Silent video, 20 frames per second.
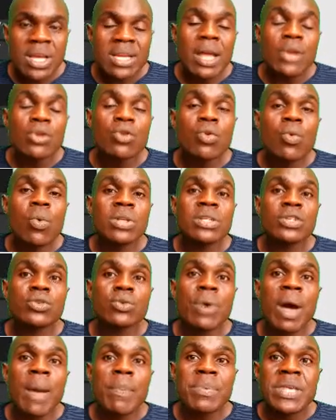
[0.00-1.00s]
that you want it
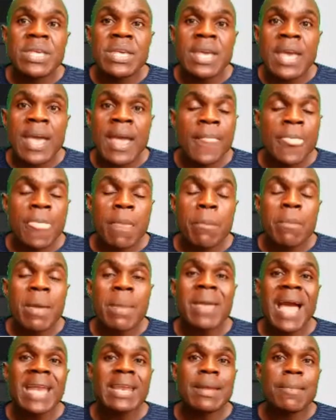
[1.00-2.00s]
to appear
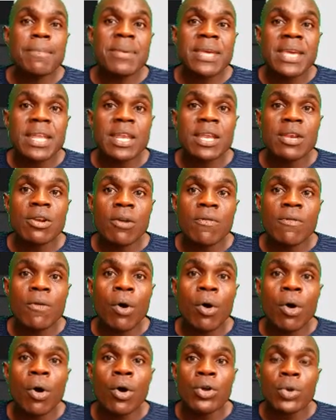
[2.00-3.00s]
maybe at the beginning of
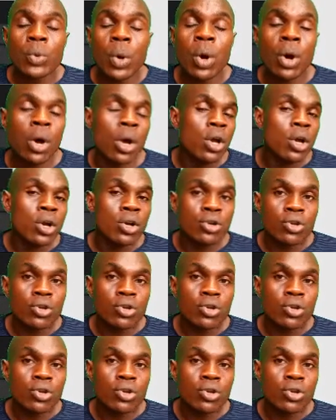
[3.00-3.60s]
all your